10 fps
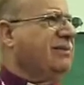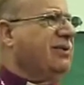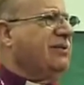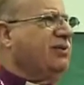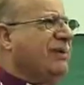
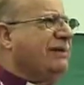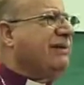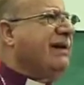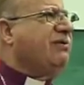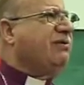on the
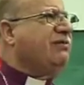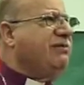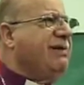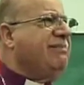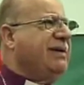29th of
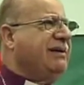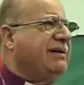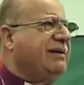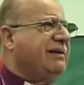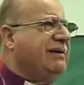
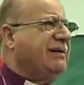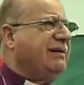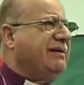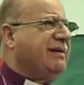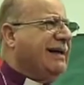November,
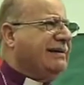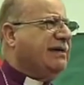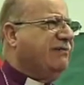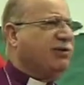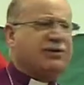
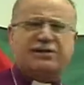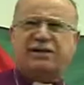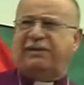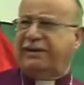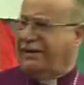
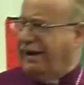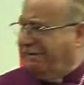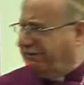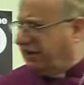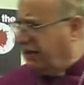1947,
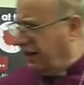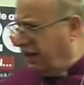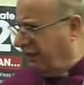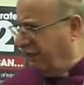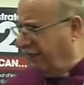up till
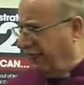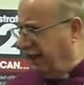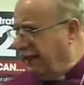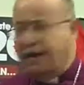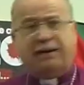now,
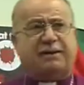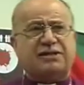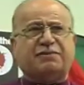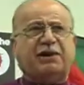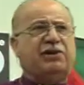
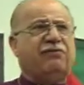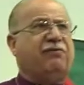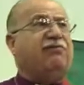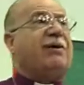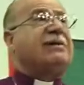irrespective
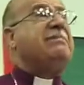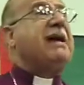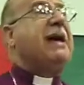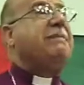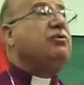of what
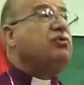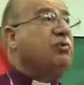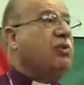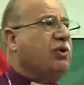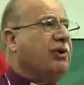may happen
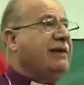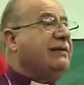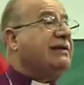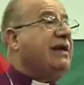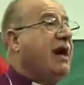tomorrow
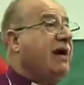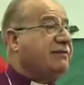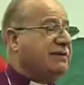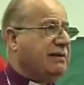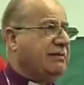and the day
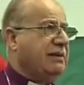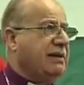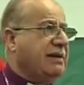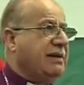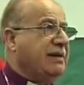after,
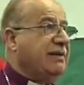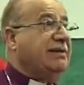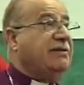the